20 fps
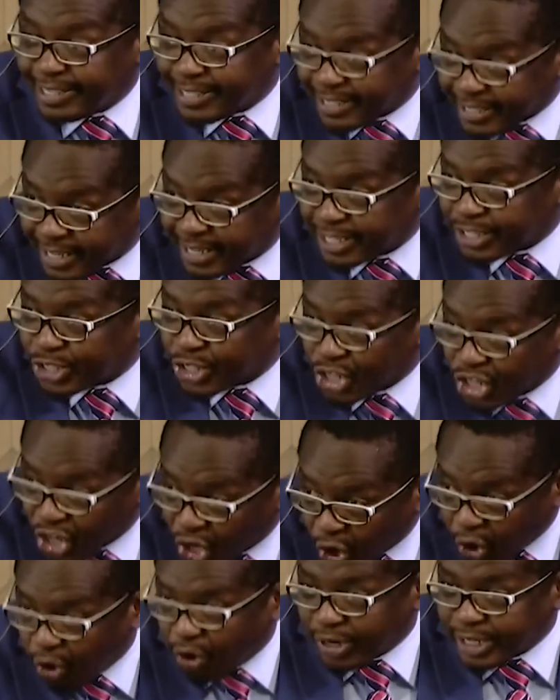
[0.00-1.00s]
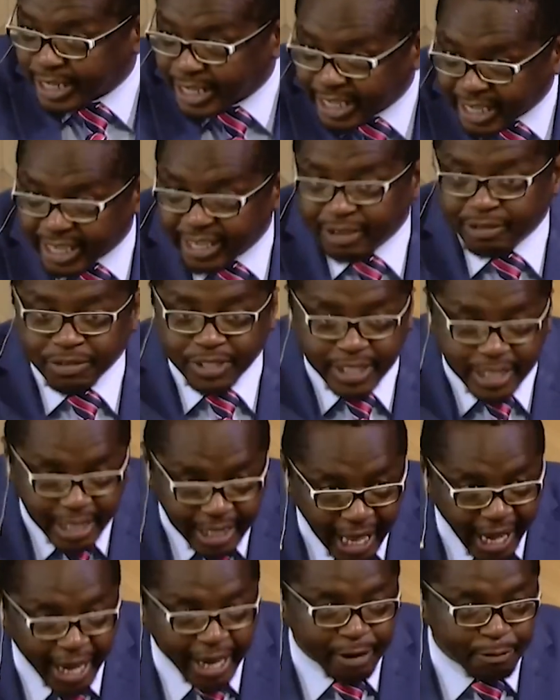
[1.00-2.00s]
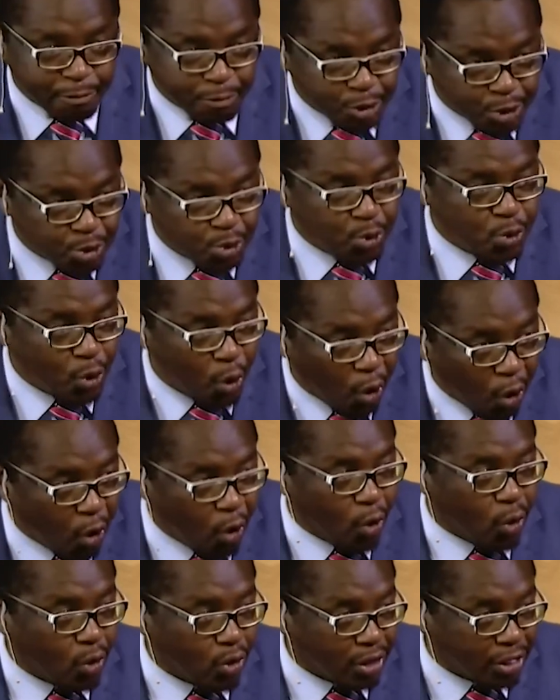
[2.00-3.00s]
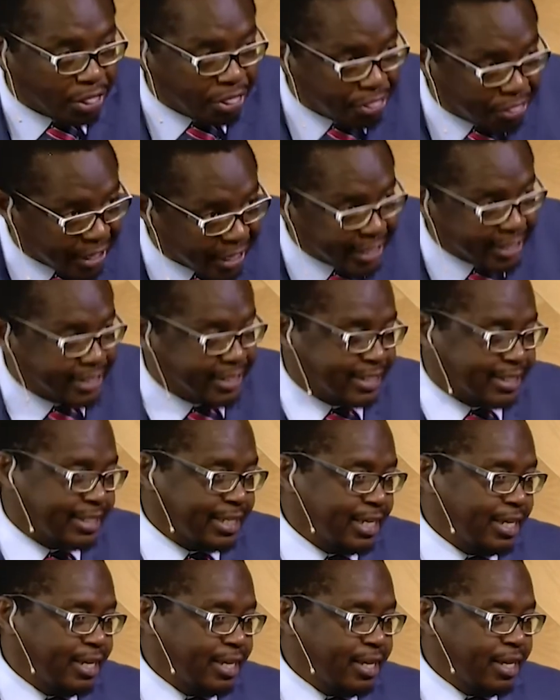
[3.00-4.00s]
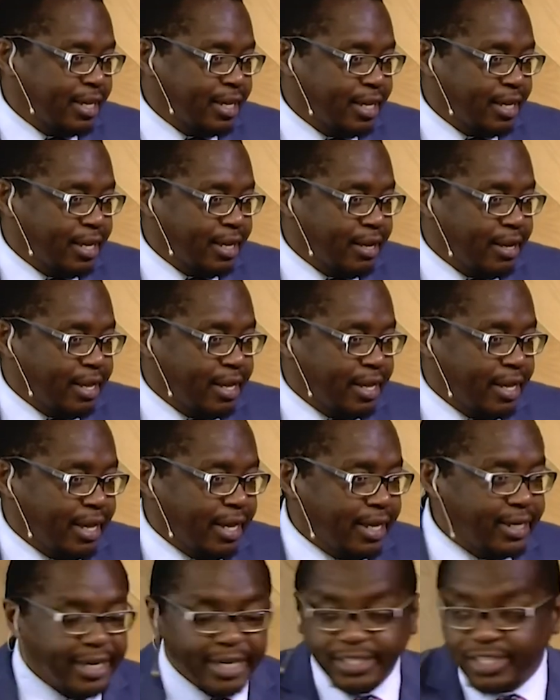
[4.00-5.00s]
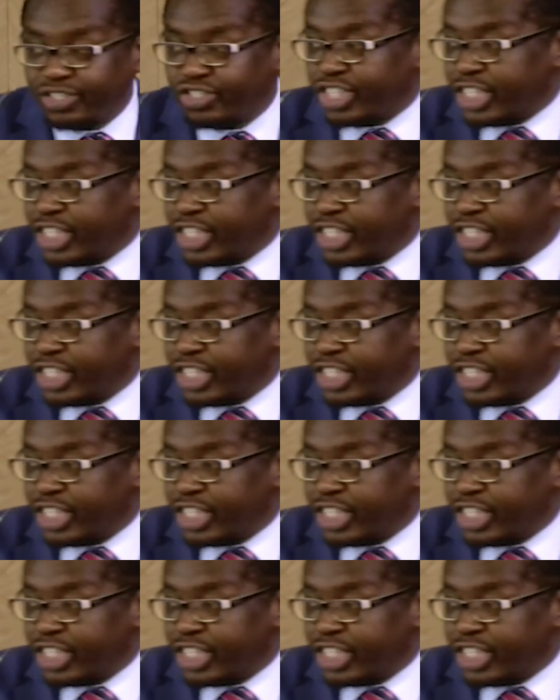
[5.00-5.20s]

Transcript: says God gives life to all things. He doesn't